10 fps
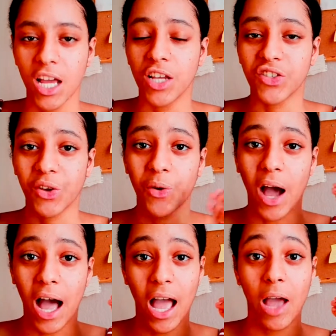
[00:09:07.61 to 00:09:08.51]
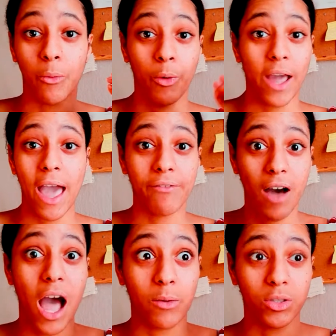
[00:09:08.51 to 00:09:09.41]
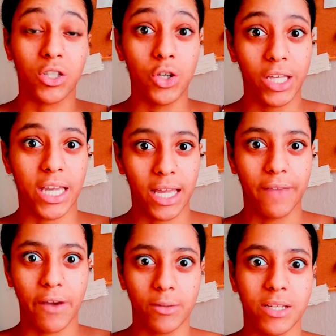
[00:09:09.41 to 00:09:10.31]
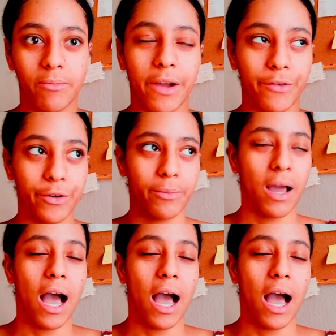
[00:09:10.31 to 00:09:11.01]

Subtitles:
So wherever I was looking, if I was in my room,